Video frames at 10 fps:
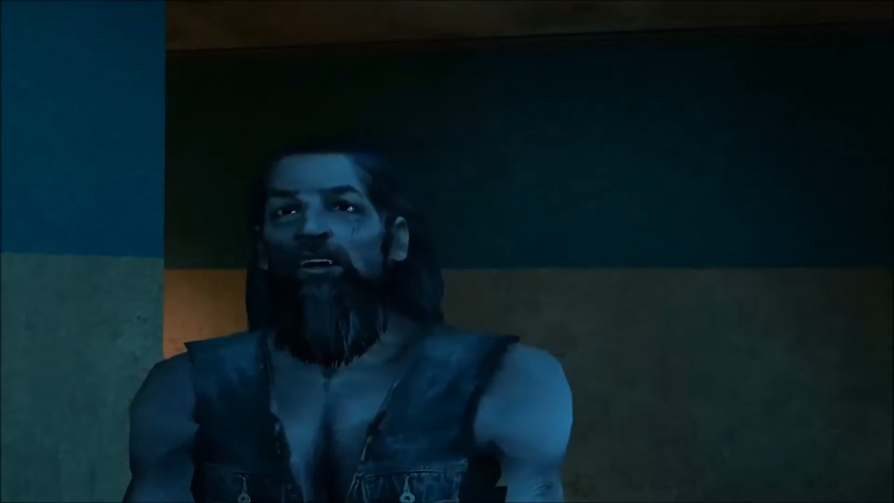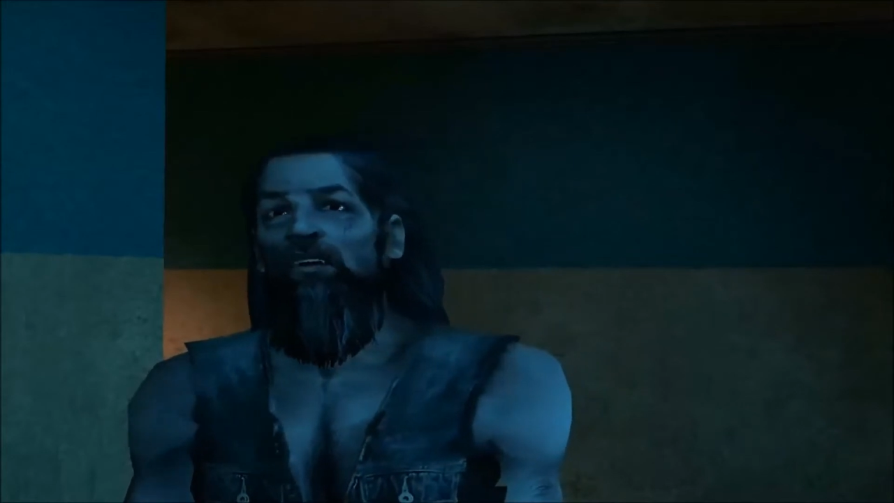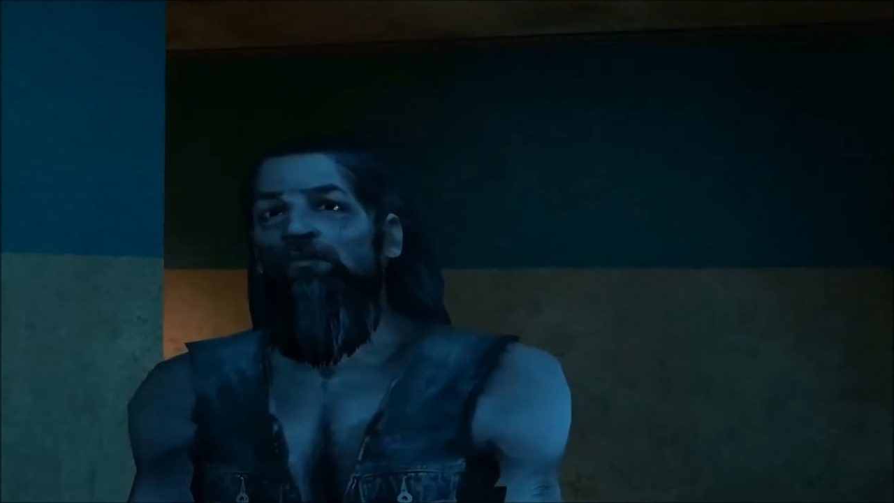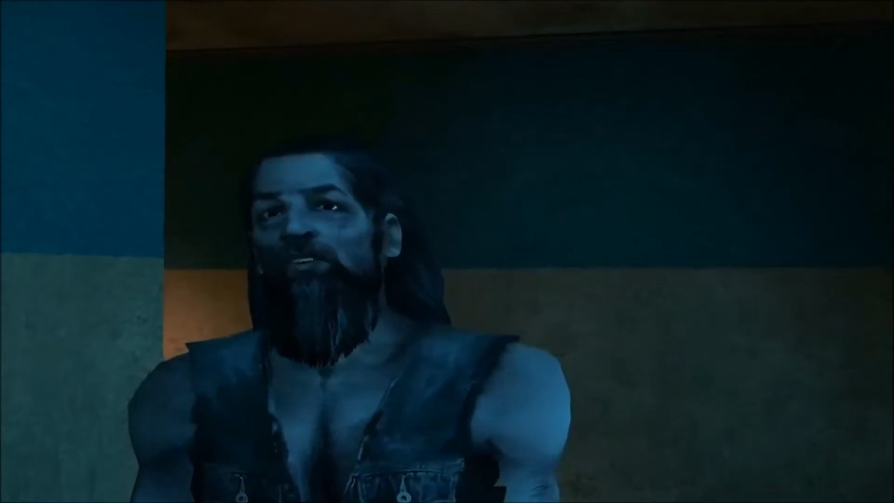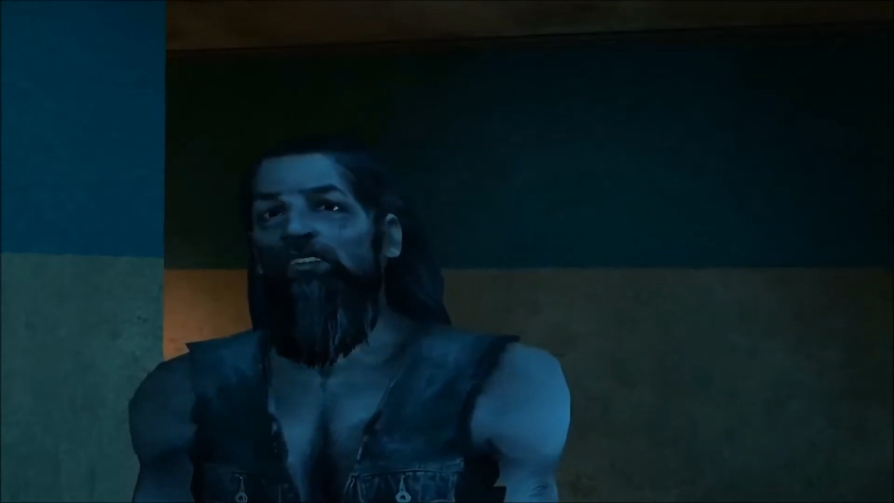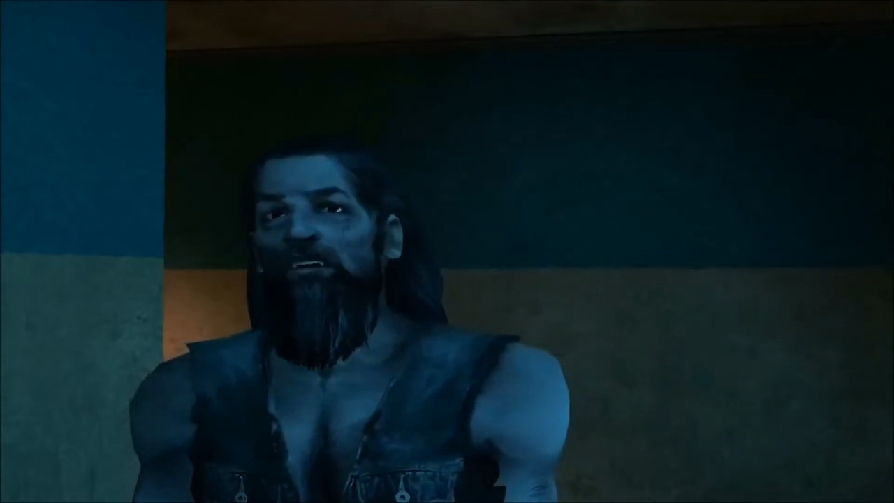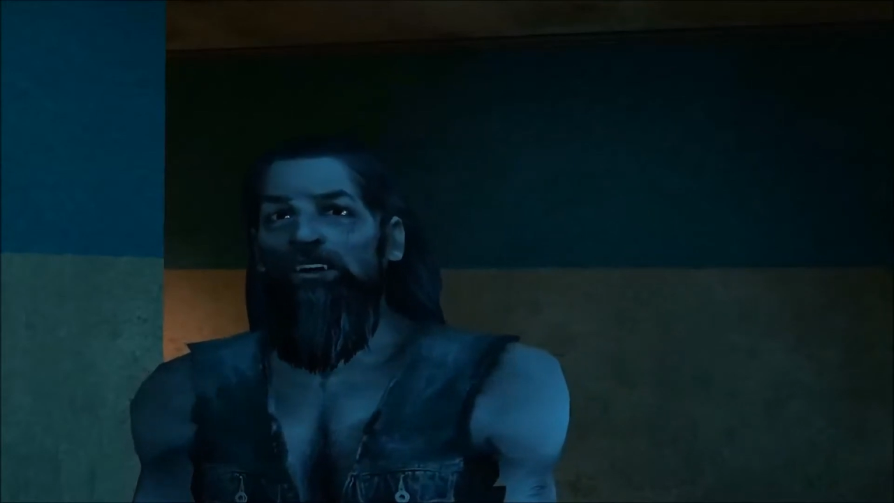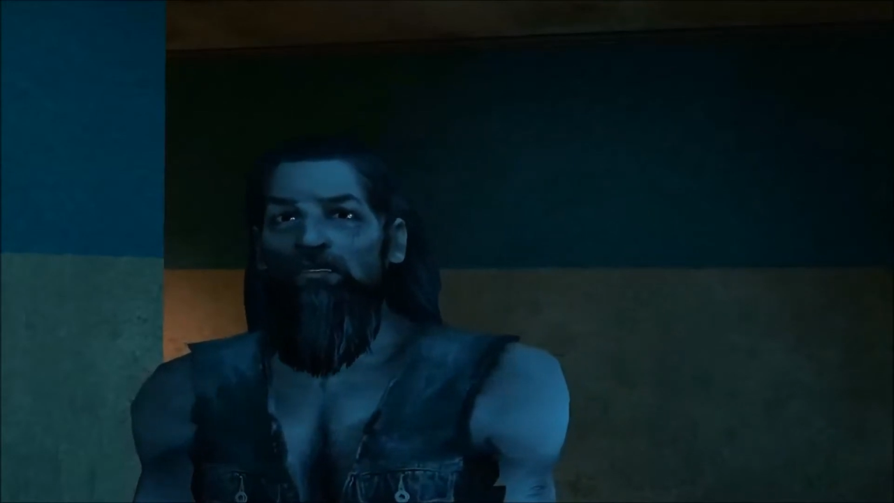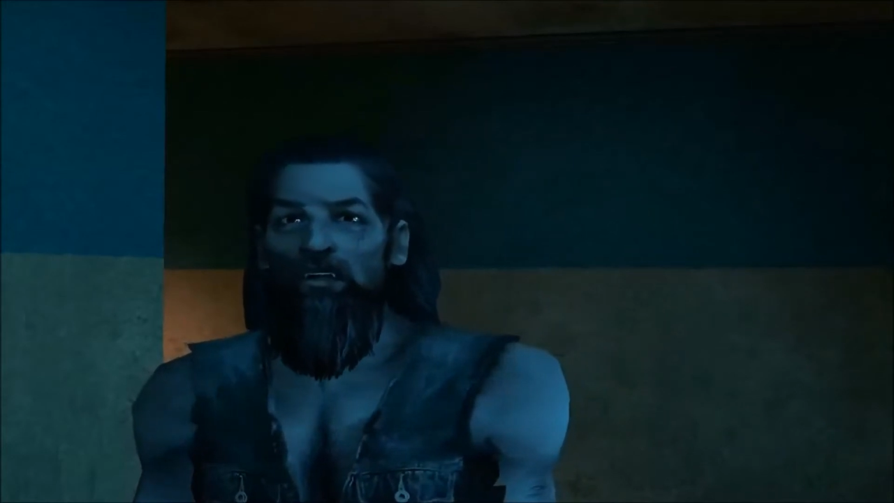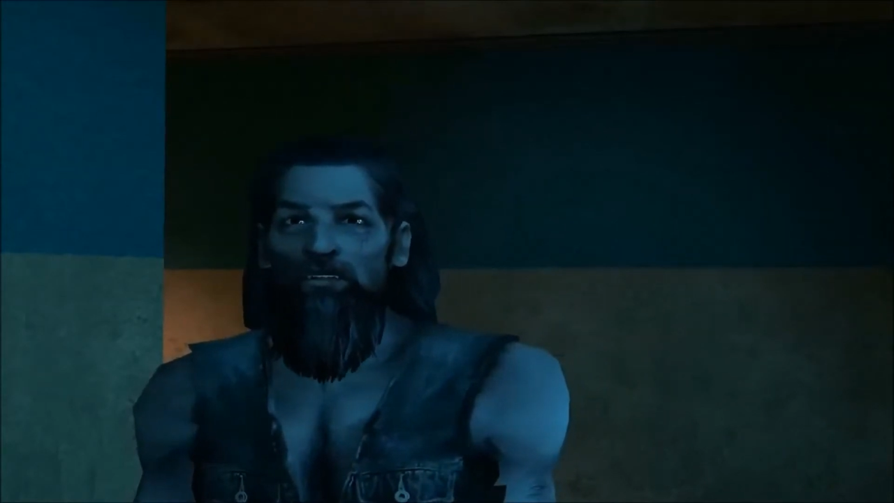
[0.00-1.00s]
we gotta vamoose
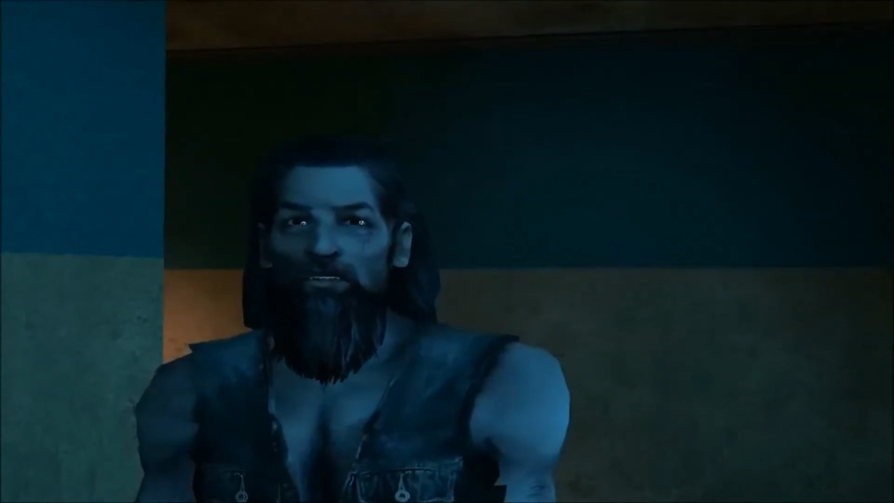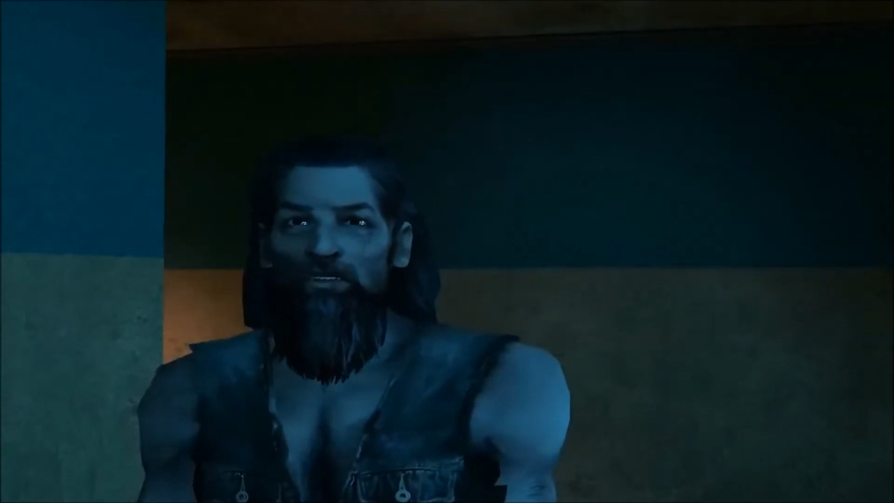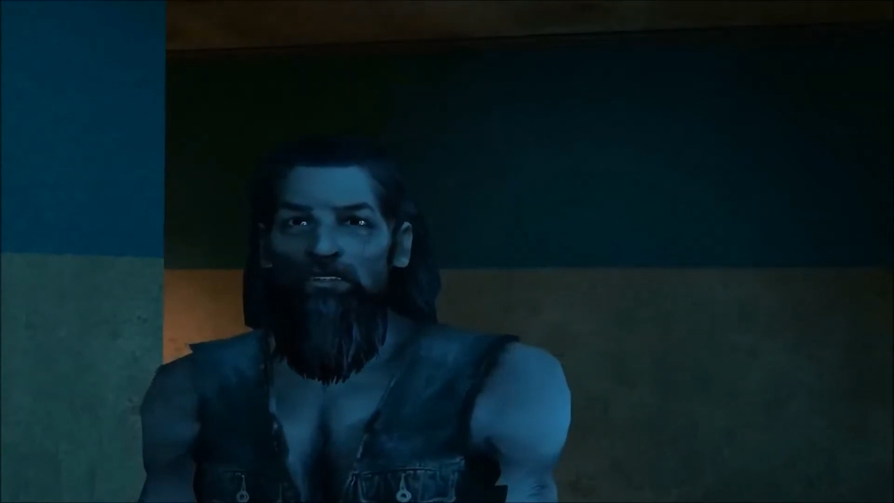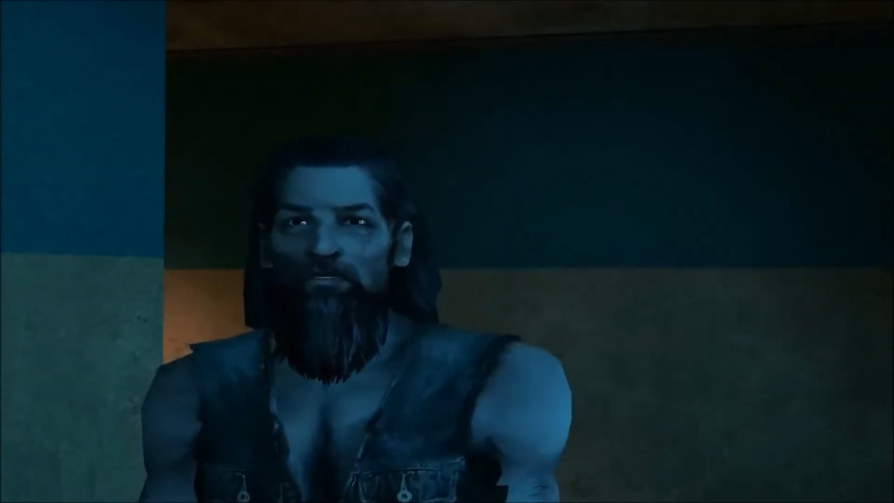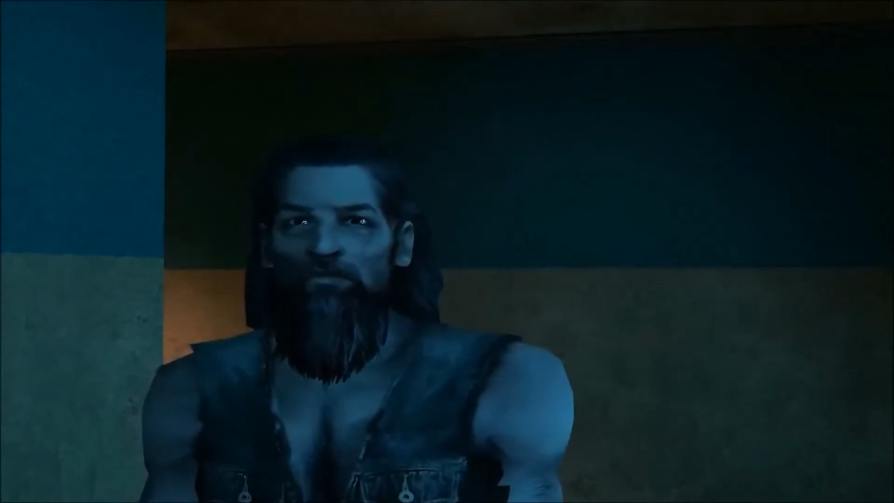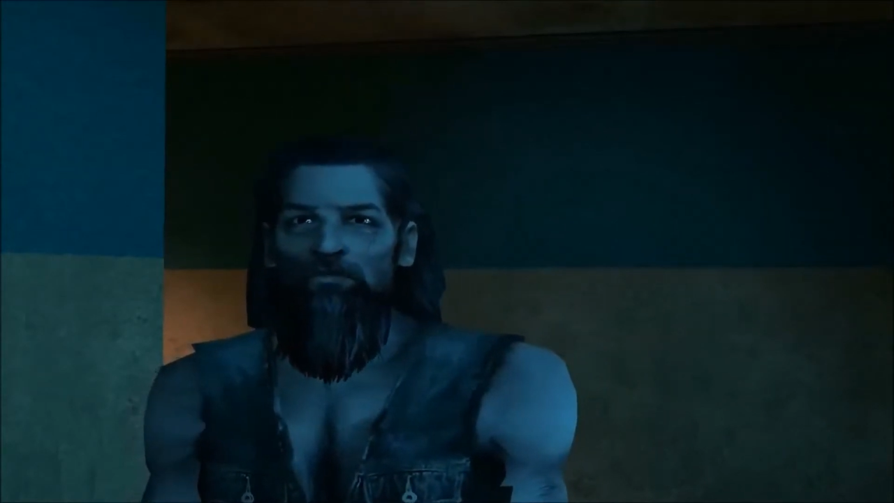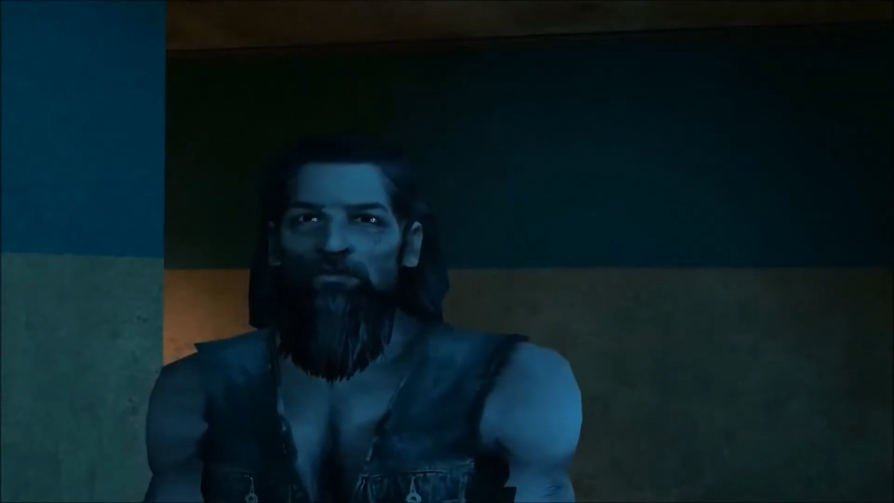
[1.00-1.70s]
out the back quick.